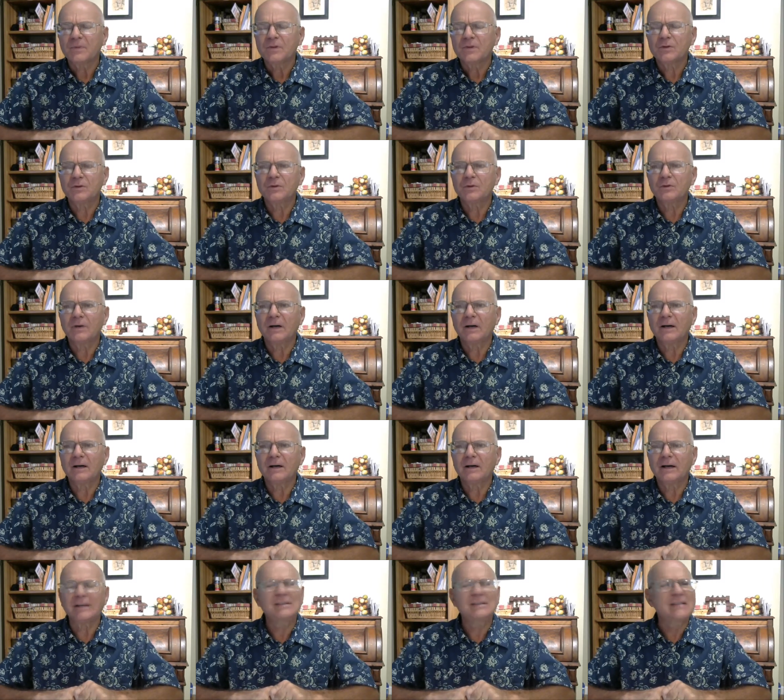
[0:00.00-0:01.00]
to
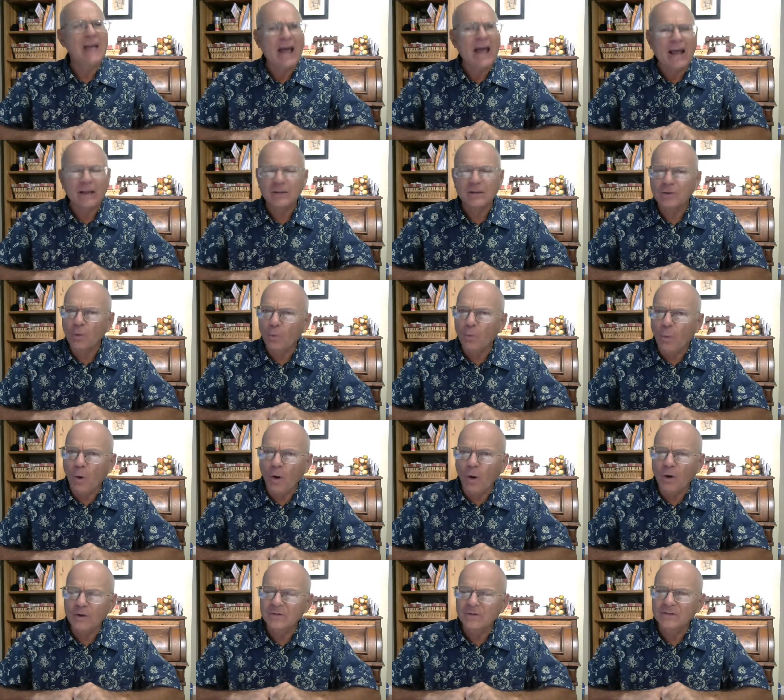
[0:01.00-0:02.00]
uh, attack the
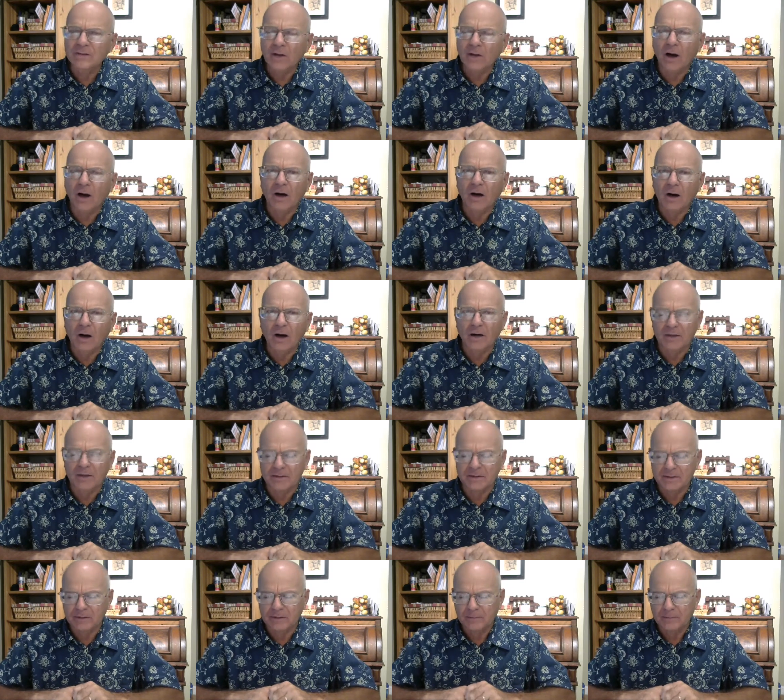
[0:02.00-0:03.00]
walls in our
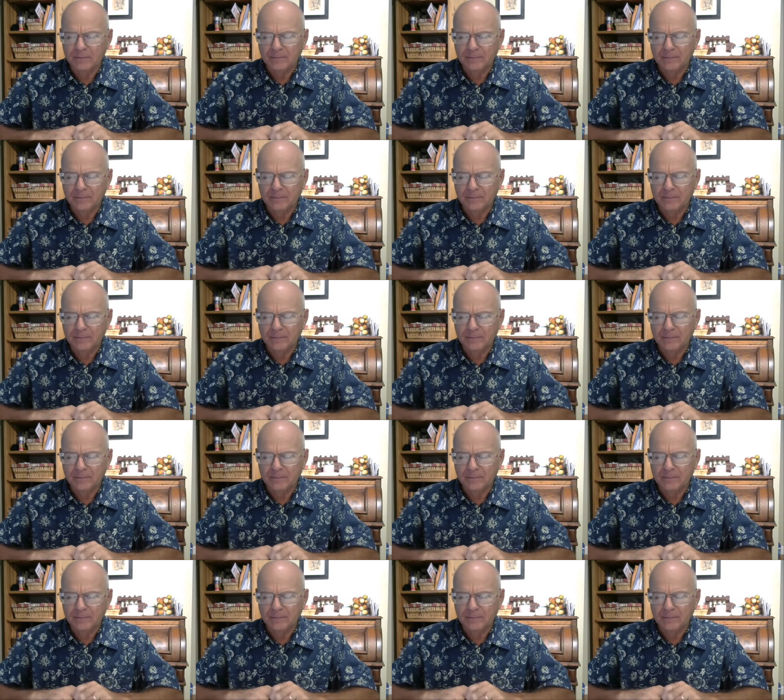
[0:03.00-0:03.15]
hearts.